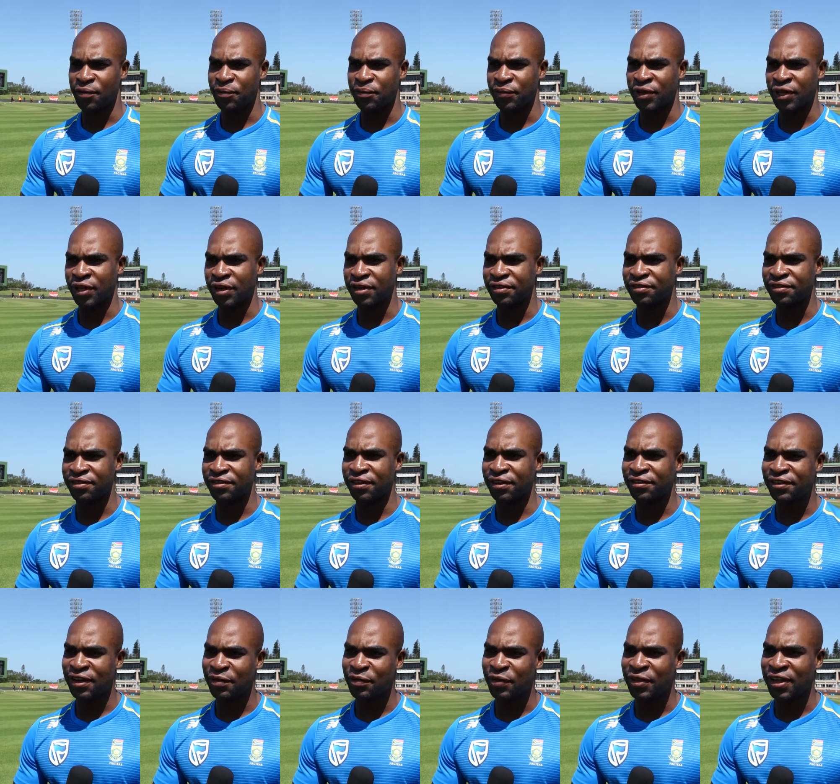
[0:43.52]
You know, it's
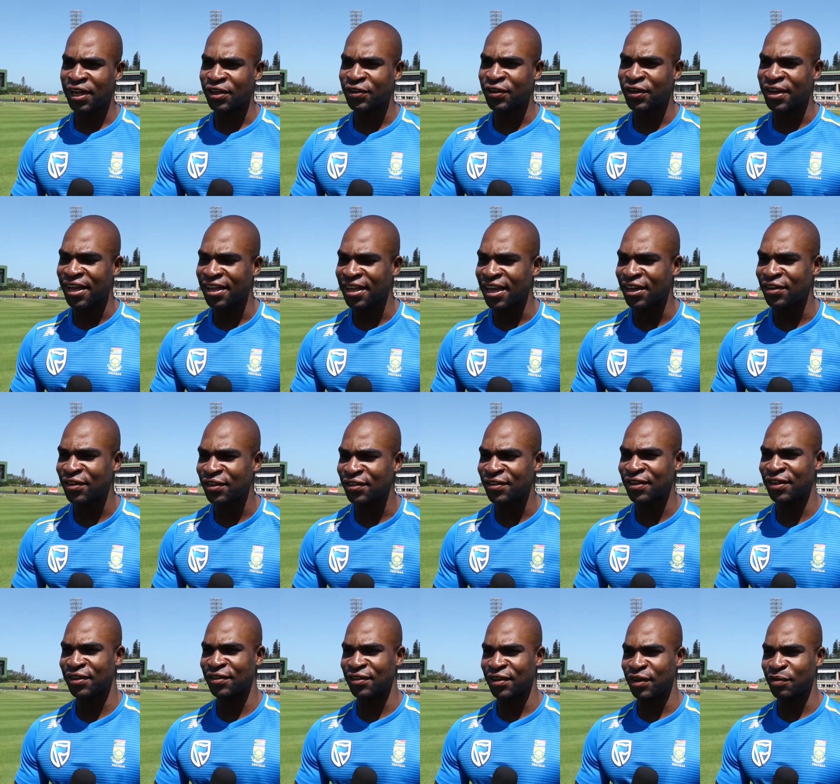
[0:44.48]
not something that you can actually
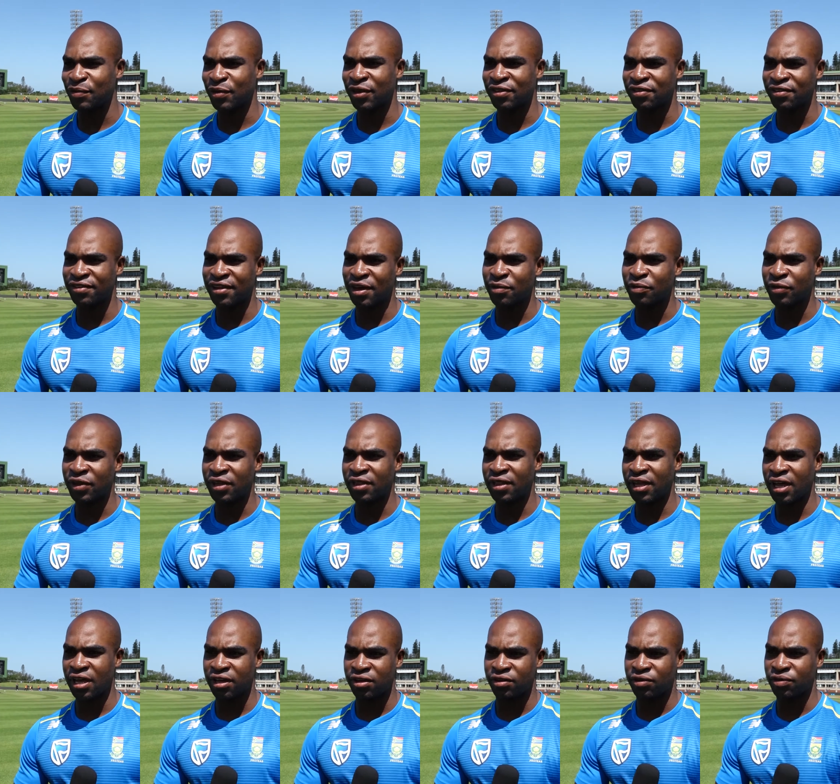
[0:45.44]
teach them. It's something
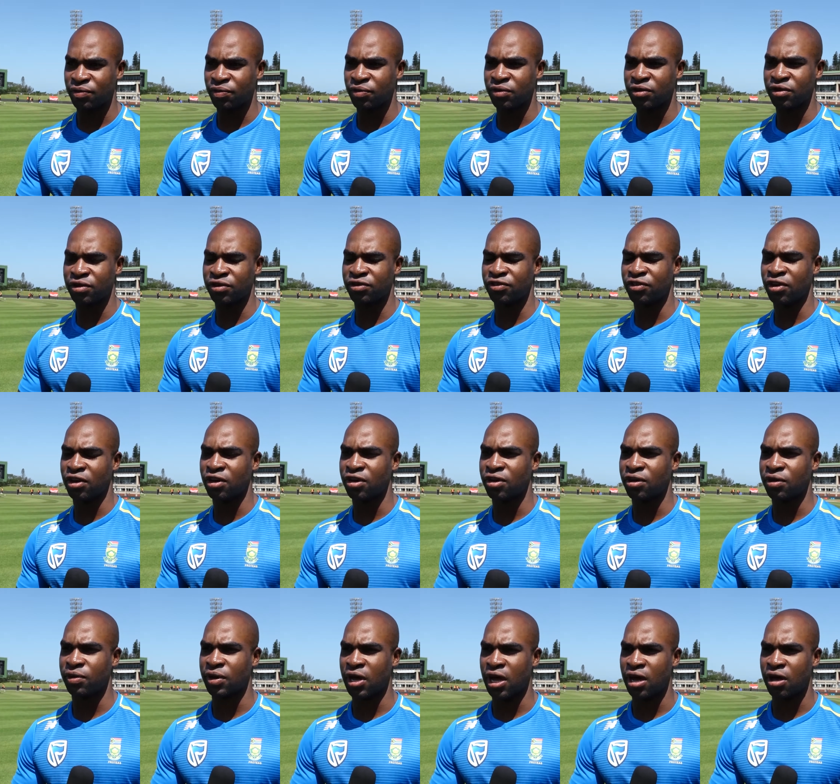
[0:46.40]
that you
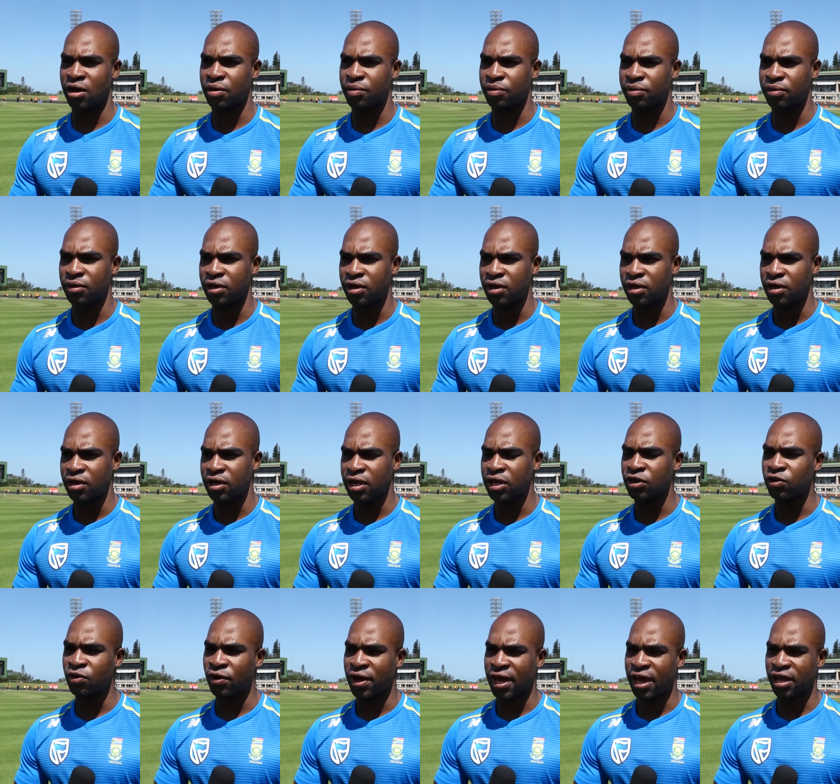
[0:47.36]
show
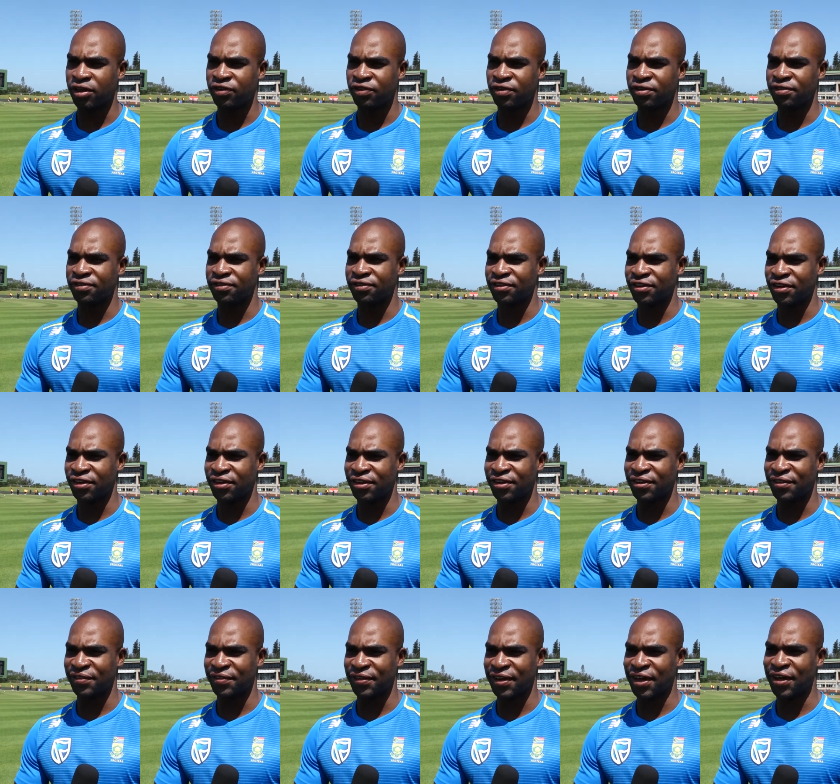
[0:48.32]
in your actions.
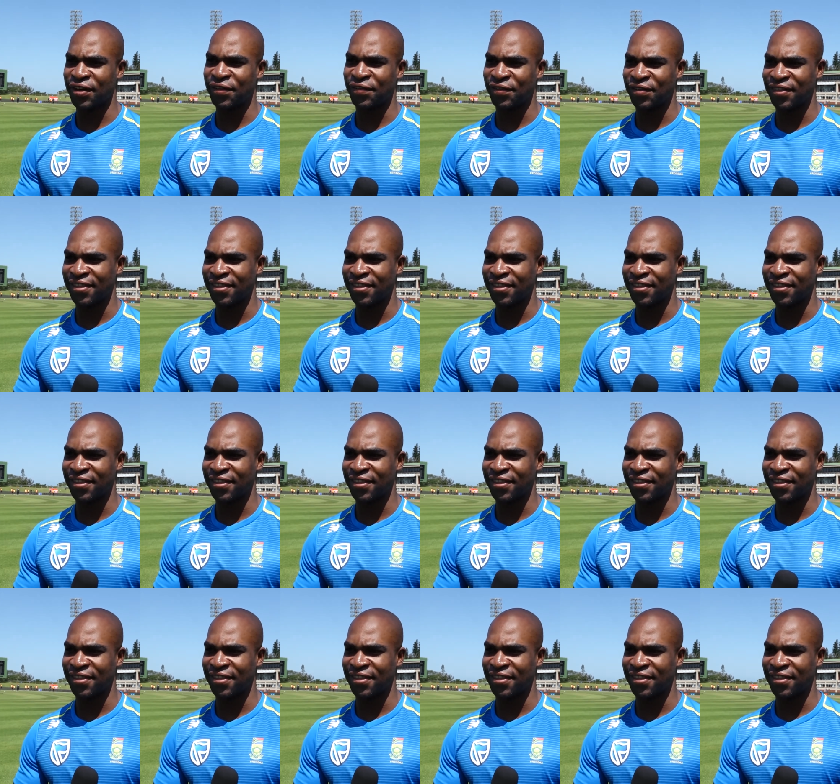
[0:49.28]
So, yeah.